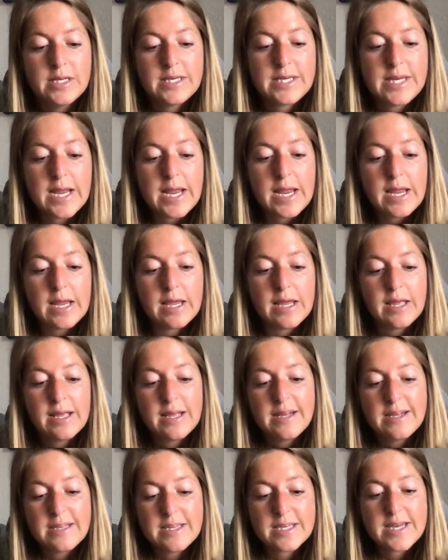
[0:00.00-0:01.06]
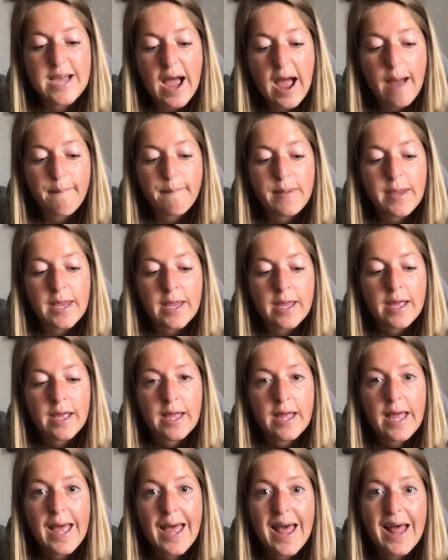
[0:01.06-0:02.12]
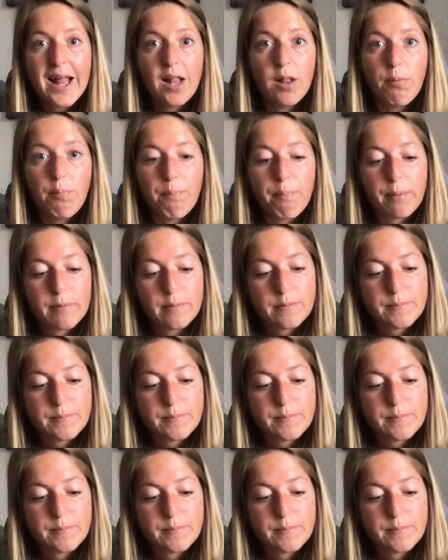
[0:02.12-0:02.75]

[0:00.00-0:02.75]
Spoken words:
Dink! It's got me! Help!